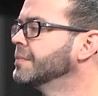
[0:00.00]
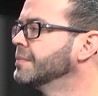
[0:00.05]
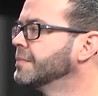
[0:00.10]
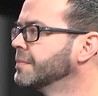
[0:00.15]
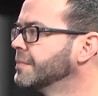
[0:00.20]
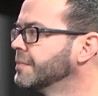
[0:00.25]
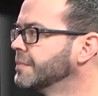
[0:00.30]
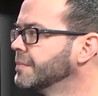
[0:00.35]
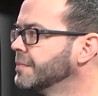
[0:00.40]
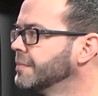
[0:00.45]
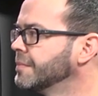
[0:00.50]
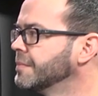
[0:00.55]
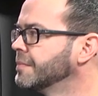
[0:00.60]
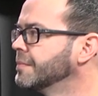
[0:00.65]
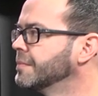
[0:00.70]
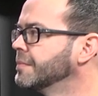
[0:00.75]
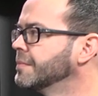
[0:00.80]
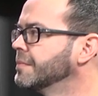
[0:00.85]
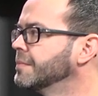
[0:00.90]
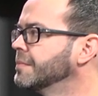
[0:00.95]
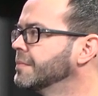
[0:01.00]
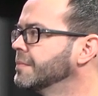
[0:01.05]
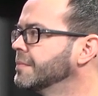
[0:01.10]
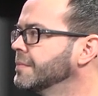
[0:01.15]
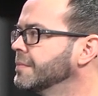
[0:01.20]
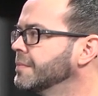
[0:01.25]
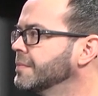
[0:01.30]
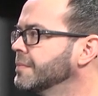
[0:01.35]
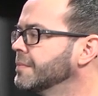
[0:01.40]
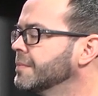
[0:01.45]

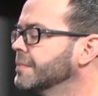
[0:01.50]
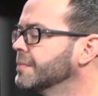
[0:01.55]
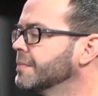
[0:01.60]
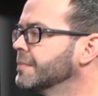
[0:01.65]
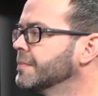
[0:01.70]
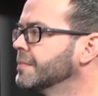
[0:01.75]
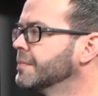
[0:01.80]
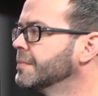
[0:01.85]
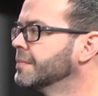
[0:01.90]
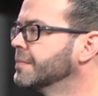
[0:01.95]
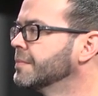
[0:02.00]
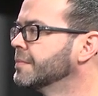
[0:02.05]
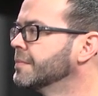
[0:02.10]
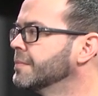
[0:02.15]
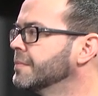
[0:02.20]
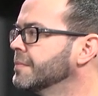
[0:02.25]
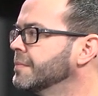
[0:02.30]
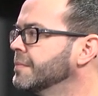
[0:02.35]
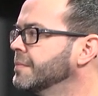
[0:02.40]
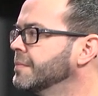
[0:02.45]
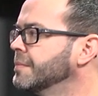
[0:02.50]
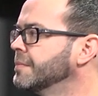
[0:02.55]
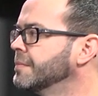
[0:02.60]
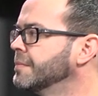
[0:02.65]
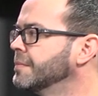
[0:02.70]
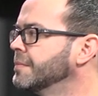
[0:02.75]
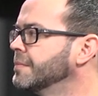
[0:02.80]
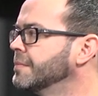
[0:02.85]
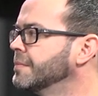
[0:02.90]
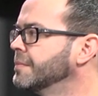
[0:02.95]

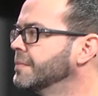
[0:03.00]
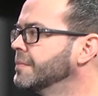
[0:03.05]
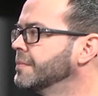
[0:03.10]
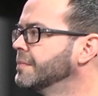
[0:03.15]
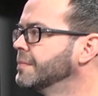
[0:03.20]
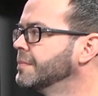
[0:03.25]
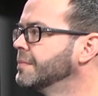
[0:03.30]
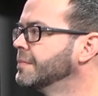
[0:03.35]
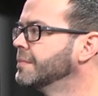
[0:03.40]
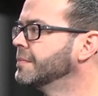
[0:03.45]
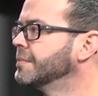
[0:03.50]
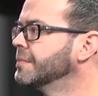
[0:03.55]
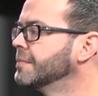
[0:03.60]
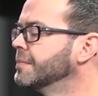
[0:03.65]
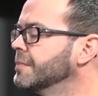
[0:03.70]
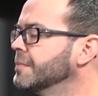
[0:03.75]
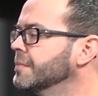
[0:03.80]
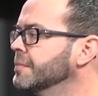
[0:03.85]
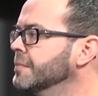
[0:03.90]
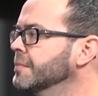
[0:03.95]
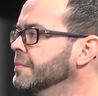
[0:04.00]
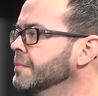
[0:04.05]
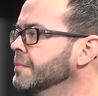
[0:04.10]
This person isn't speaking.